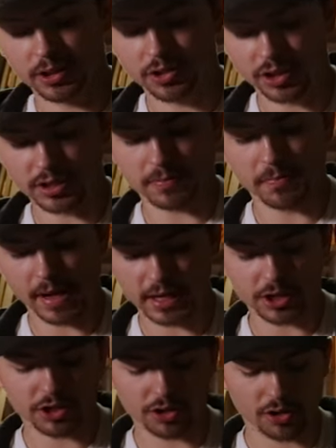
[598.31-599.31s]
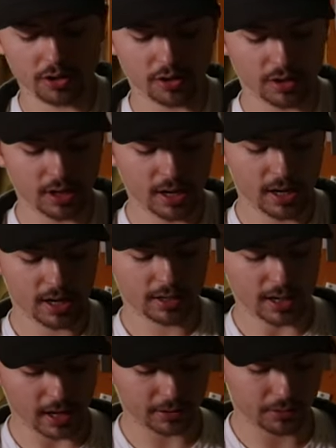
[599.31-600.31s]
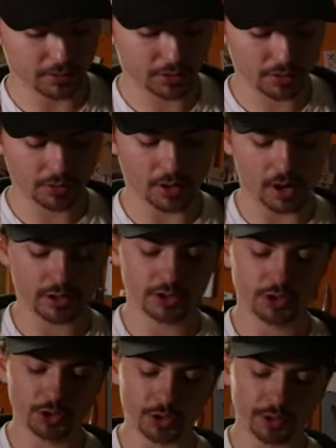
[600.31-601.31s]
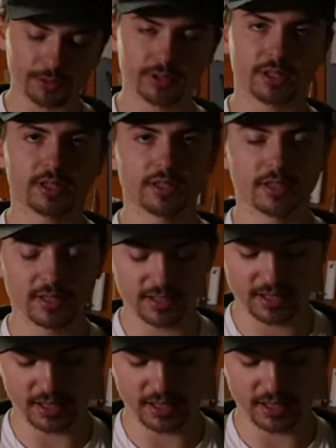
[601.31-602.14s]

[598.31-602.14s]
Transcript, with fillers: just make sure that you do not drill the, this